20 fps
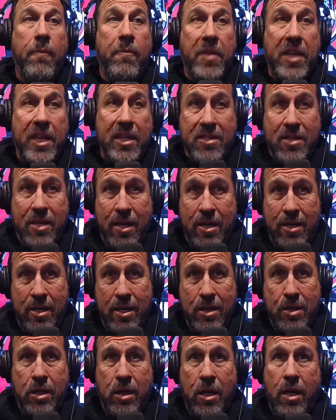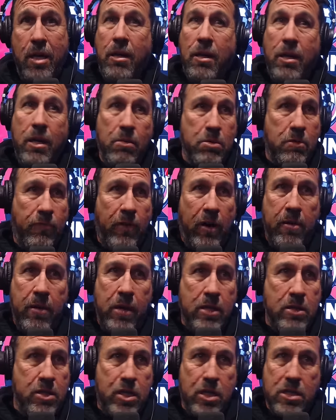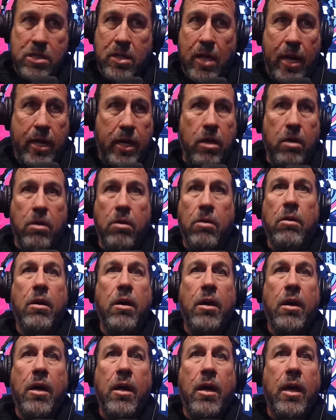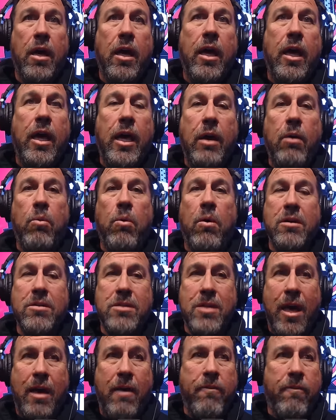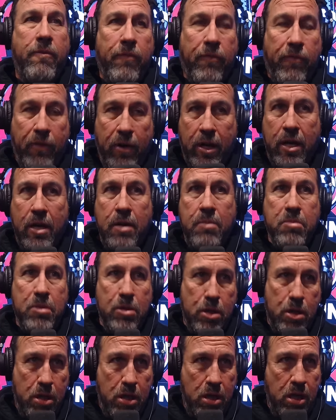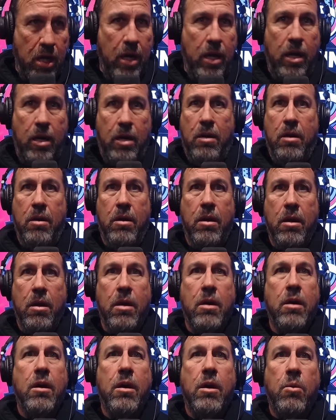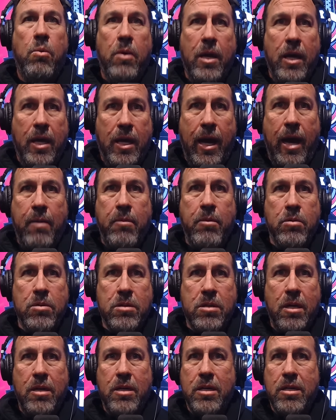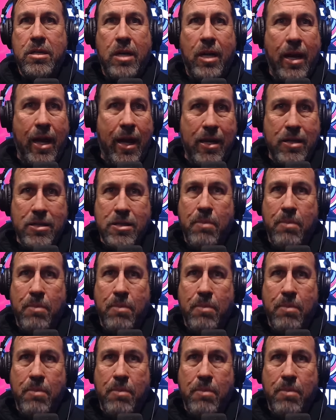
his conditioning, he was very, he's just like you. Oh, fantastic. He was a freaking machine when it came to his conditioning and his